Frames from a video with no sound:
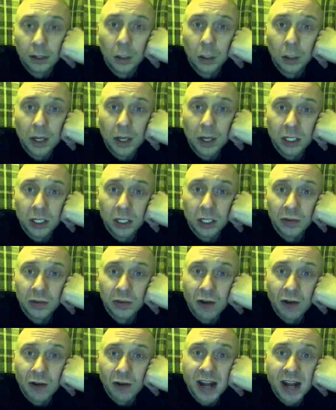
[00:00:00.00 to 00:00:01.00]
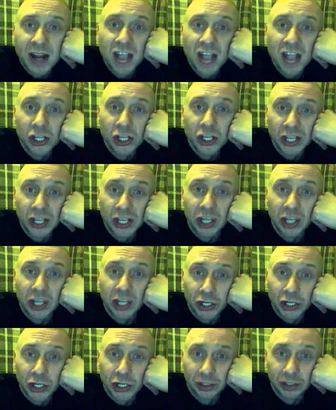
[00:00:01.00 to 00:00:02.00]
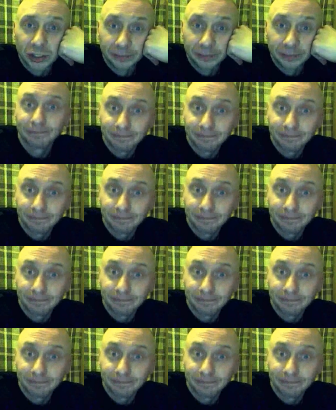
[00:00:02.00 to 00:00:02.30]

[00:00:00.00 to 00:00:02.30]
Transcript: they were getting severe radiation sickness.